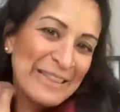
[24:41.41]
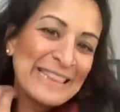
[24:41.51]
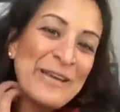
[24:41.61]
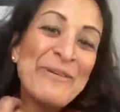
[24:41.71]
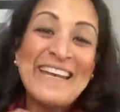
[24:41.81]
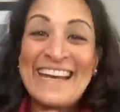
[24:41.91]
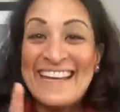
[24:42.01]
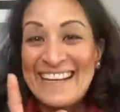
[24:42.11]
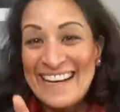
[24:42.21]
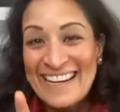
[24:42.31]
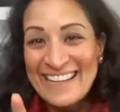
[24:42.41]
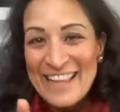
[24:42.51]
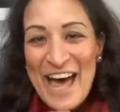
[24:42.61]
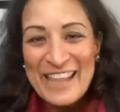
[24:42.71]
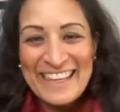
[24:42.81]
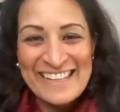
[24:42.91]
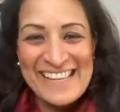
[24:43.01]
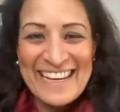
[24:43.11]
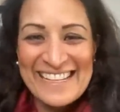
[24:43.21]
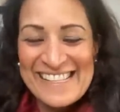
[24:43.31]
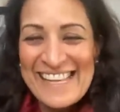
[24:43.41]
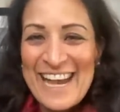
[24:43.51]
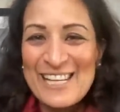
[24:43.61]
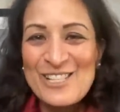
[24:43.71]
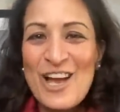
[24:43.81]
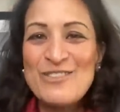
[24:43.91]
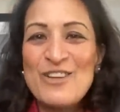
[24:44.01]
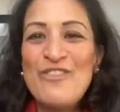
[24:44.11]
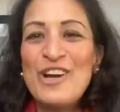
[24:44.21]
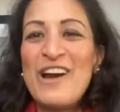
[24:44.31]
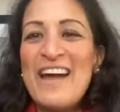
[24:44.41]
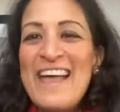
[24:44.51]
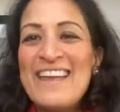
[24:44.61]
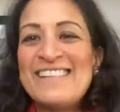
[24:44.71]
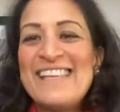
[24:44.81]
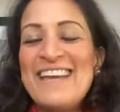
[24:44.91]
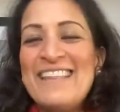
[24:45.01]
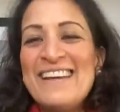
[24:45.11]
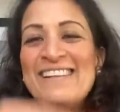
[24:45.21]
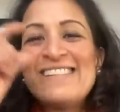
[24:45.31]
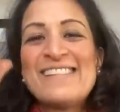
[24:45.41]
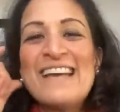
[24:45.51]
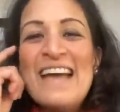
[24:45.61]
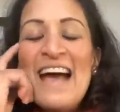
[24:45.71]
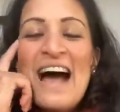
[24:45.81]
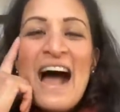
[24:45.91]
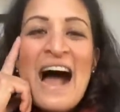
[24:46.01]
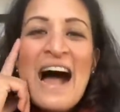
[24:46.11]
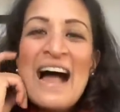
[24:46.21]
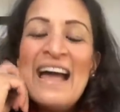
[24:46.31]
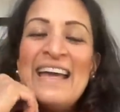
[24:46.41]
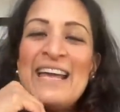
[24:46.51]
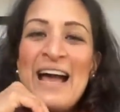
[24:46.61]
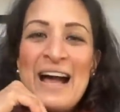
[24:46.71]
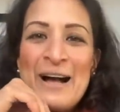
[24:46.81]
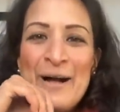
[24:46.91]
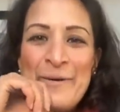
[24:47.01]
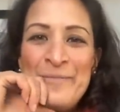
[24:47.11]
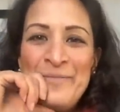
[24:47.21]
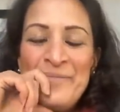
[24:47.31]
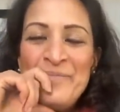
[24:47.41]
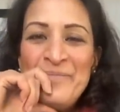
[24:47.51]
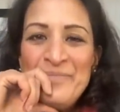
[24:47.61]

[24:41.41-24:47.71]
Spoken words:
I'm limited in a lot of things I can say, so yeah. I have to figure out how to say this. I'm